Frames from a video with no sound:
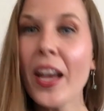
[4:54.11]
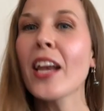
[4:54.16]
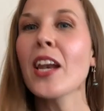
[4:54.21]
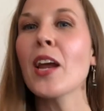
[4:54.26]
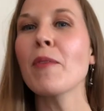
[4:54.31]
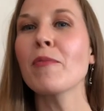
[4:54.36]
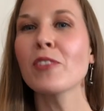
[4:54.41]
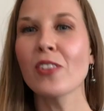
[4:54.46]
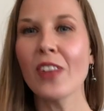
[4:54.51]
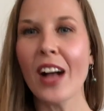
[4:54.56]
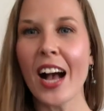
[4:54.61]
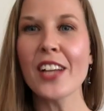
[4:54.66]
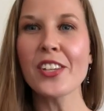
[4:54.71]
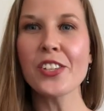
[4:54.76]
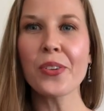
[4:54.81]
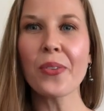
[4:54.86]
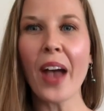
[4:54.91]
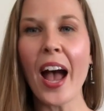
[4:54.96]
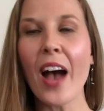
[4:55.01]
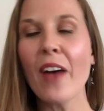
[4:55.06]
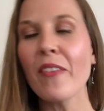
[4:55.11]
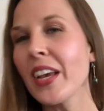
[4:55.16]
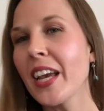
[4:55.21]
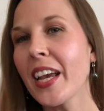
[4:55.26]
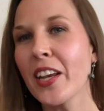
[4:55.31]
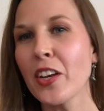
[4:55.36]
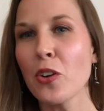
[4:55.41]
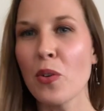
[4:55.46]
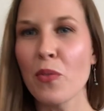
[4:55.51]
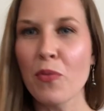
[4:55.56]
and I'm glad you have it
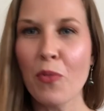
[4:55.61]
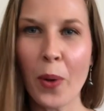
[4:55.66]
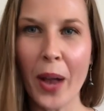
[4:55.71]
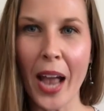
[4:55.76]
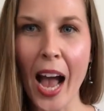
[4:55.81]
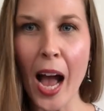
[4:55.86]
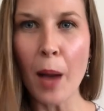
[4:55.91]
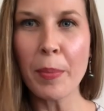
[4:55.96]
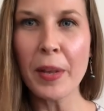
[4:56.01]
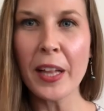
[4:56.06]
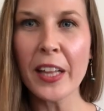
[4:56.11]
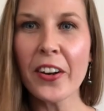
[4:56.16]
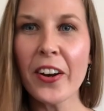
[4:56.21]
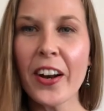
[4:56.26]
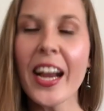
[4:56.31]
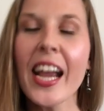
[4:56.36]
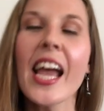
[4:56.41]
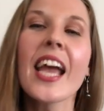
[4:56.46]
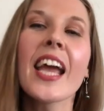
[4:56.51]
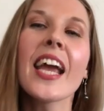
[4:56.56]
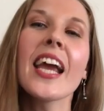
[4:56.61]
in your vocabulary,